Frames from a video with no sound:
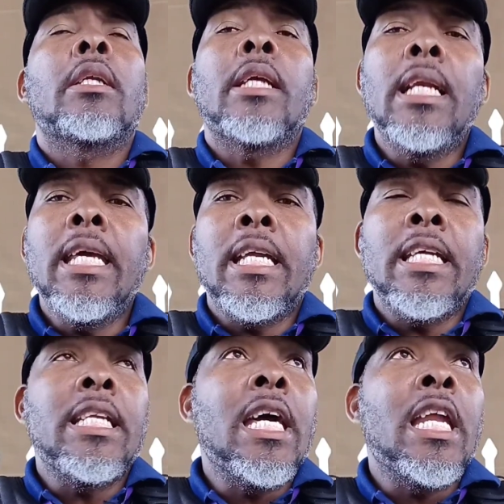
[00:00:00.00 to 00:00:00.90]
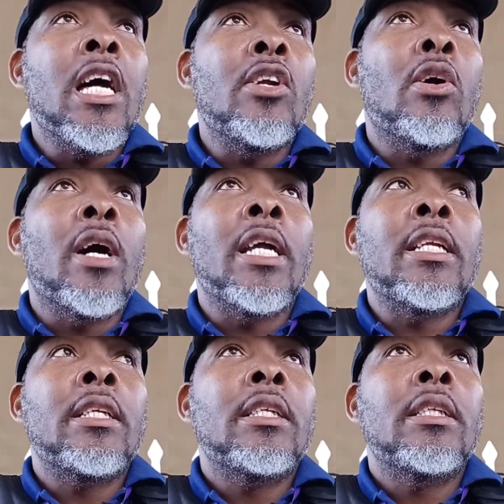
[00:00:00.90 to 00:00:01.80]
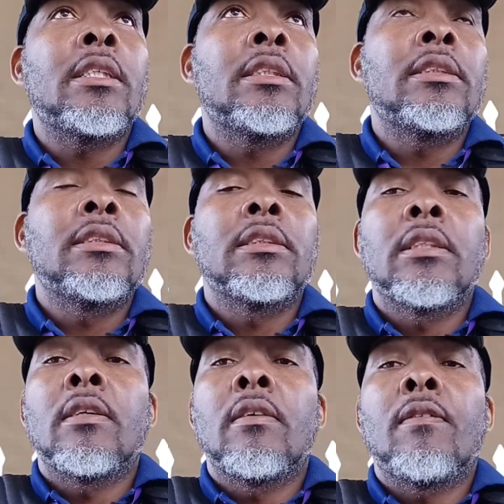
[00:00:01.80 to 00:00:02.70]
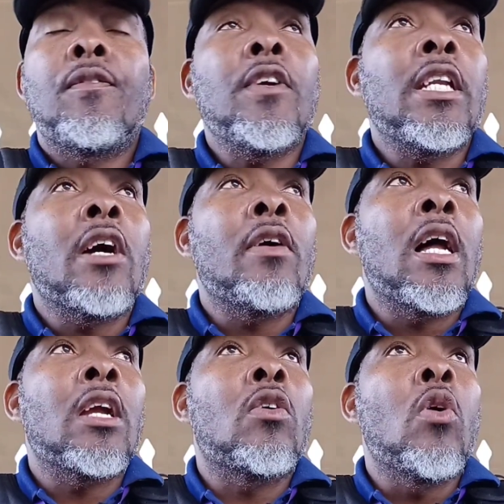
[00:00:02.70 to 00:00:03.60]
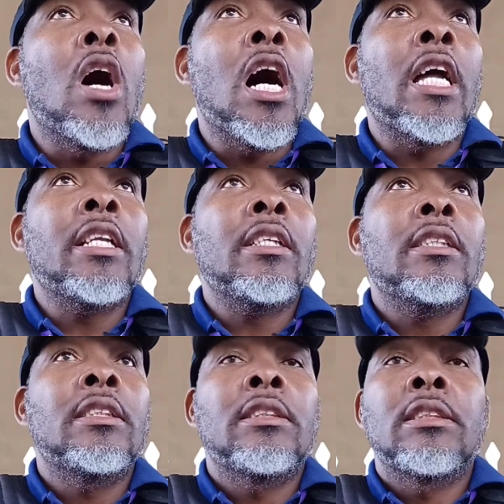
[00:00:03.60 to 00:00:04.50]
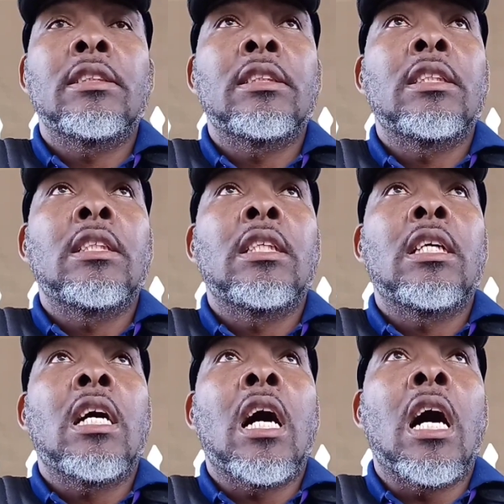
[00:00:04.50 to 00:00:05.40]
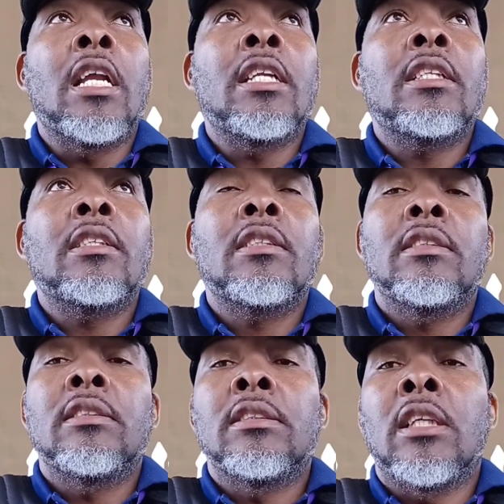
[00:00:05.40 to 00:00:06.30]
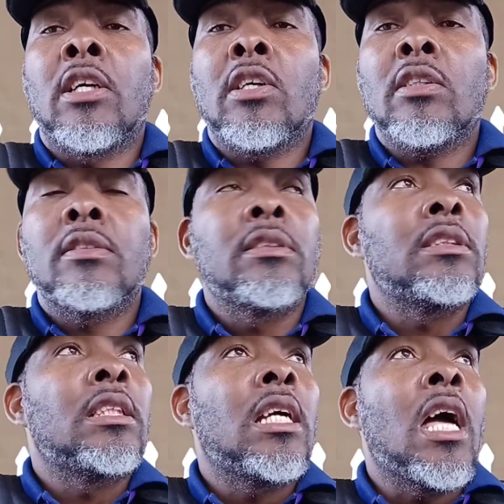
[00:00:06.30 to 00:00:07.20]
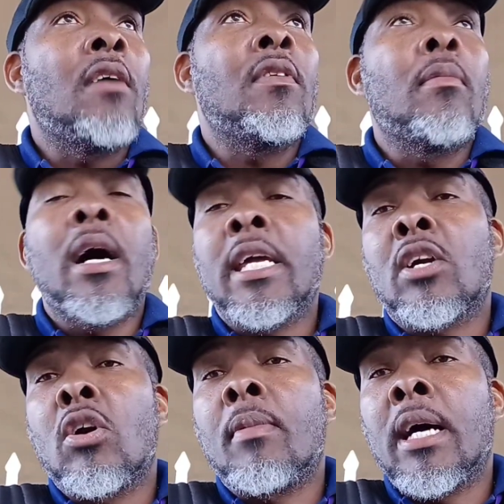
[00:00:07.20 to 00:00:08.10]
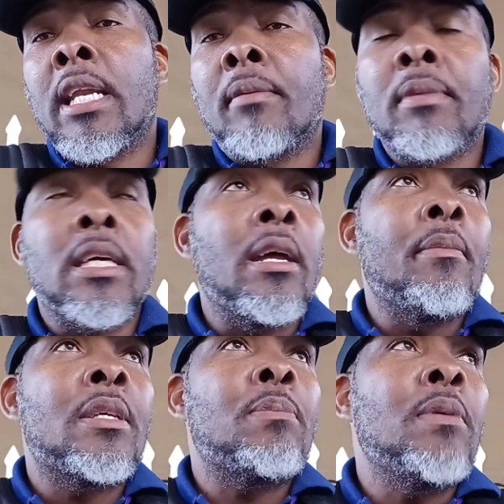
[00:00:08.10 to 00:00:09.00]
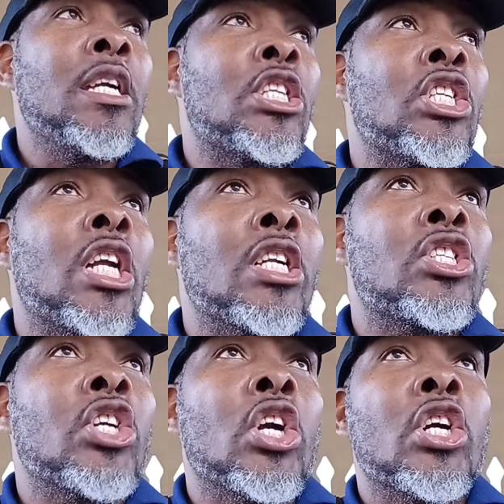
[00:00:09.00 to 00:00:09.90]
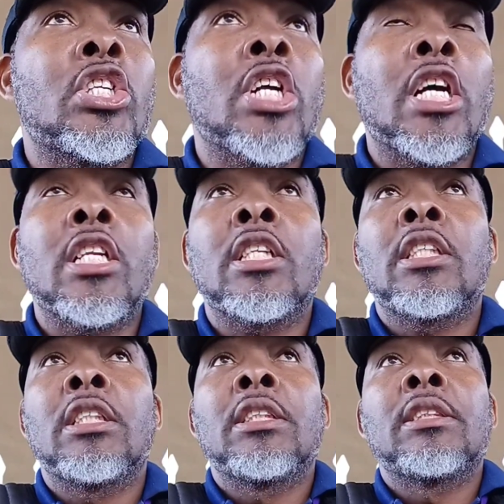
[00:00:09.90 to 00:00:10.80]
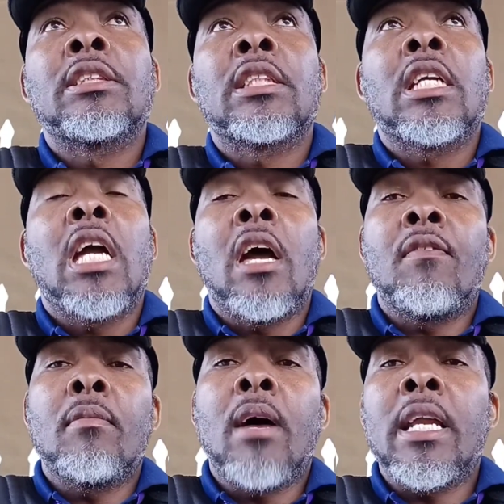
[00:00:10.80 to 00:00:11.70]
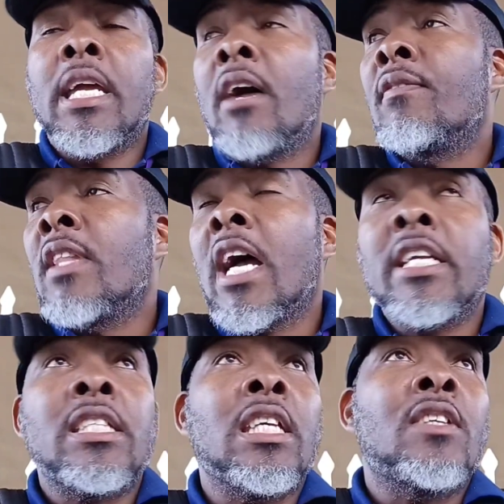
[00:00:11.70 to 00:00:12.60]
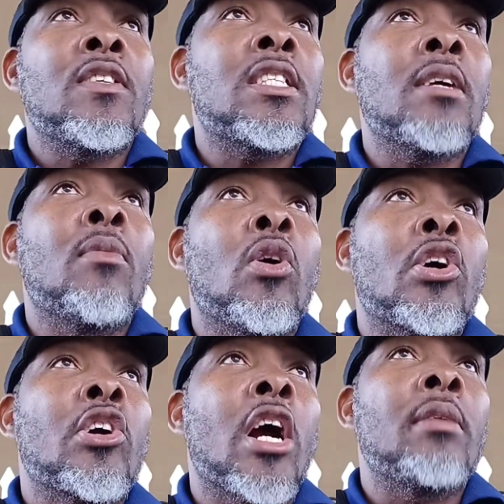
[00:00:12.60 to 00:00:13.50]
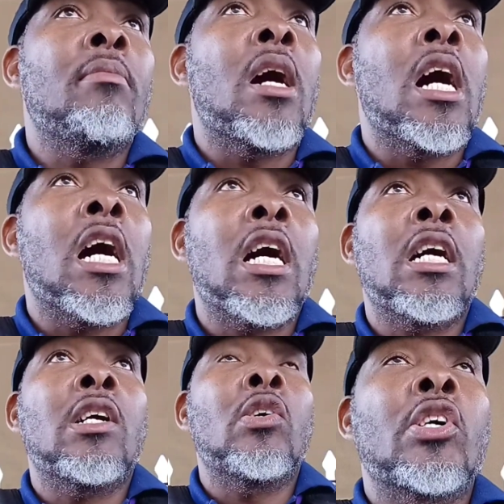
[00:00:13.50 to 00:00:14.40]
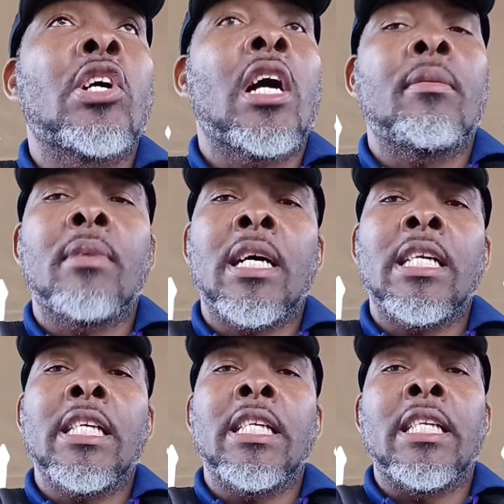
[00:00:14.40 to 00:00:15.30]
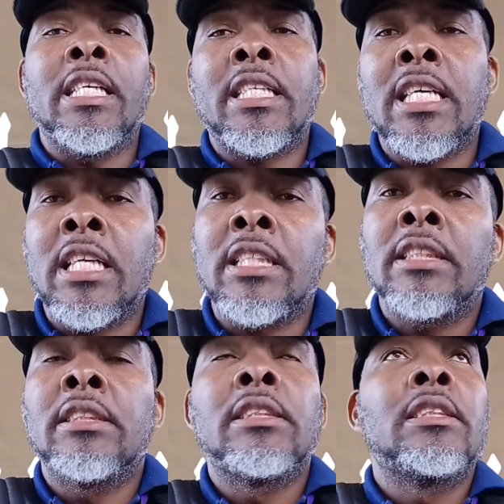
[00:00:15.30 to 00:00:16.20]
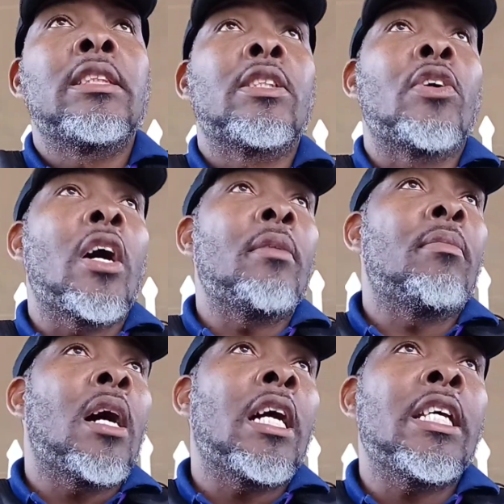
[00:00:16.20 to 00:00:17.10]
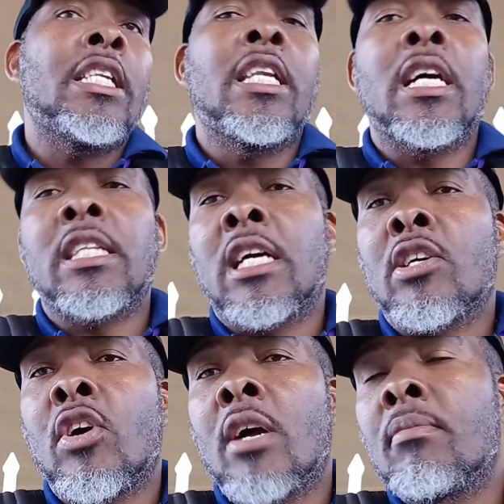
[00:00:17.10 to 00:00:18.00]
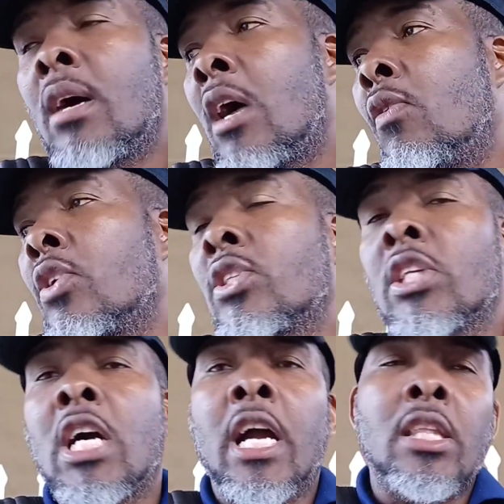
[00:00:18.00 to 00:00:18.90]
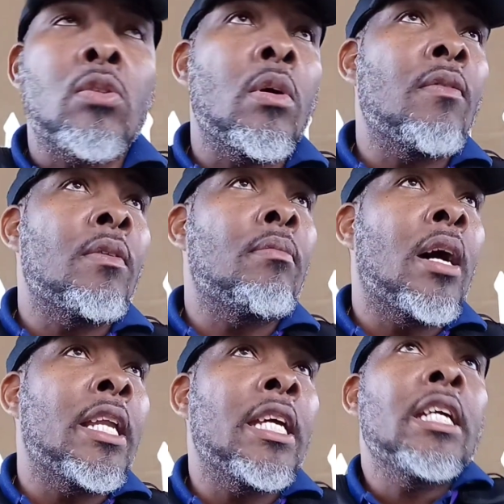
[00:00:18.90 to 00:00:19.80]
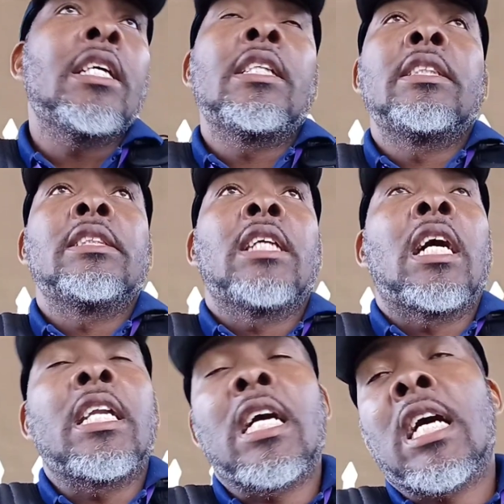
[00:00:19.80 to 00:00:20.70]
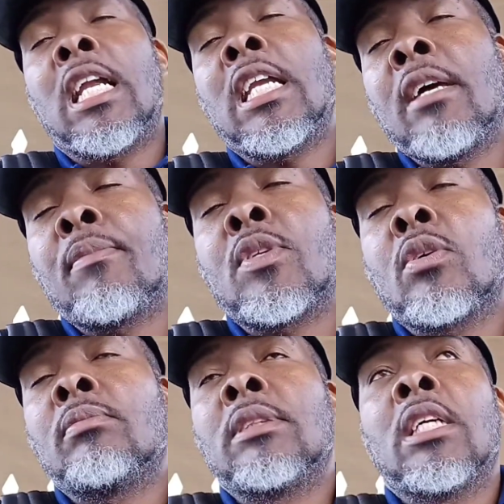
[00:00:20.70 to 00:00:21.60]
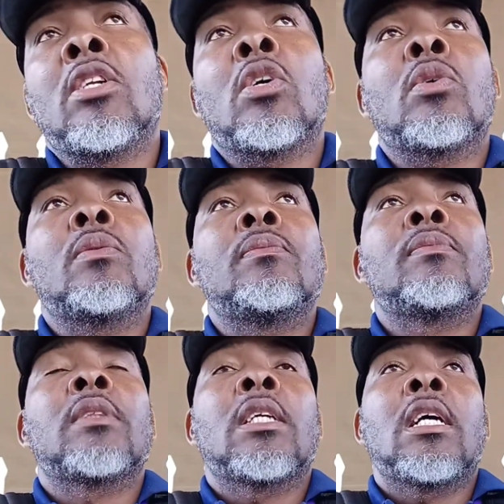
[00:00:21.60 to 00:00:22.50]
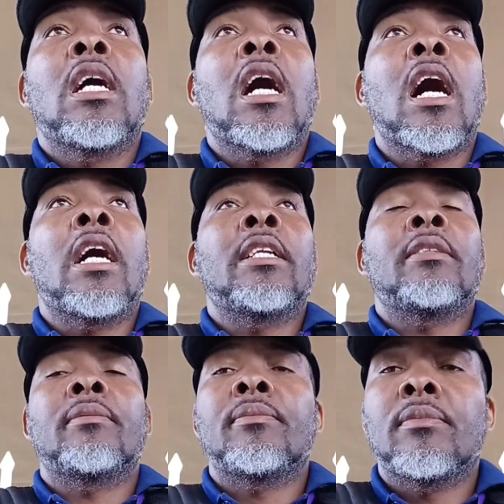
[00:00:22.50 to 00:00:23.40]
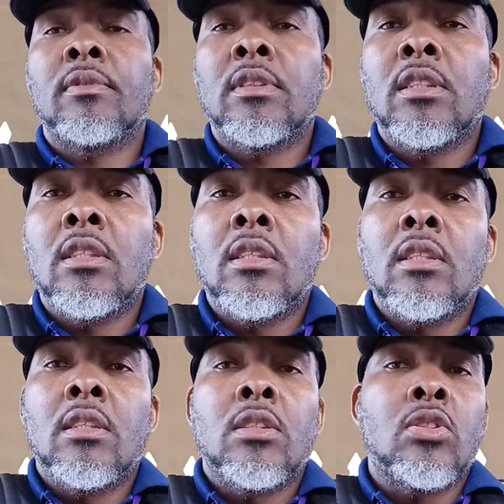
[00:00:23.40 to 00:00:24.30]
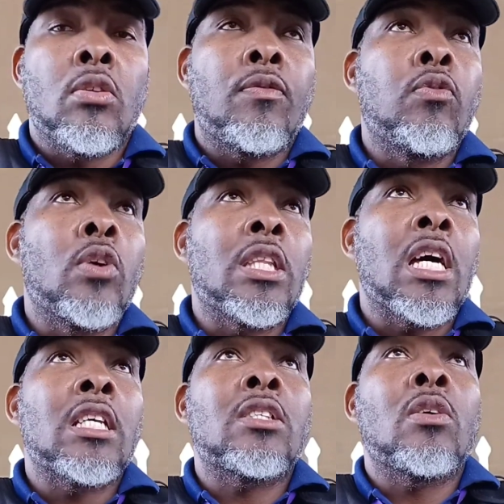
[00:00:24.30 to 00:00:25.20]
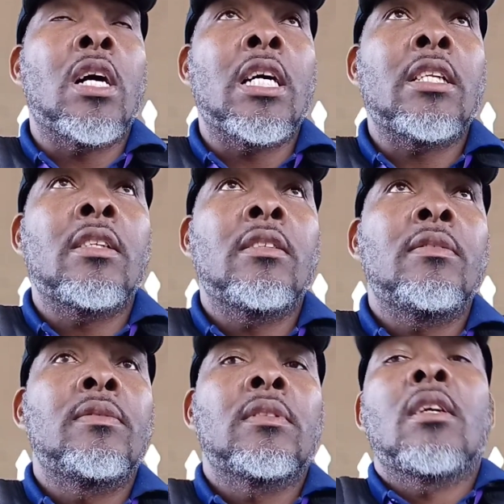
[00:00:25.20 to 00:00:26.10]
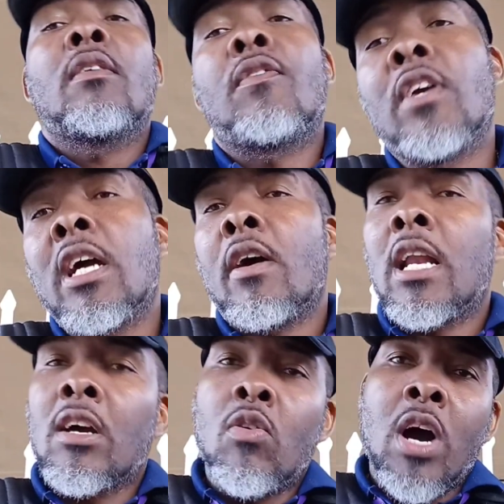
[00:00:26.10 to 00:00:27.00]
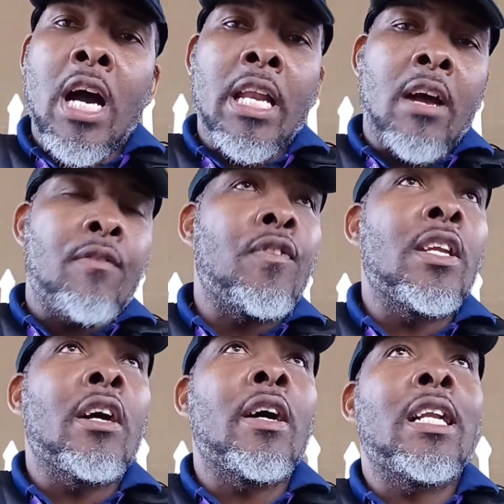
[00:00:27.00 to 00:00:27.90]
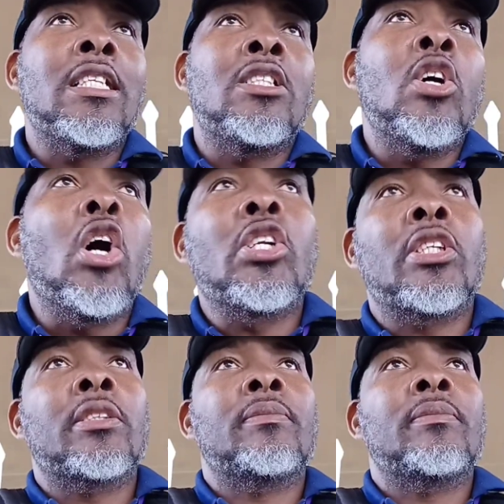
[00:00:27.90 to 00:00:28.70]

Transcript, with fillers: the lady dead and no one funeral go on, and, you know, everybody come and them give them speech in a church and Everybody have nice things to say about grandma. grandma did this and grandma did that and grandma was kind to everybody and all of them something they know and so forth and so on. Funeral go on and funeral done.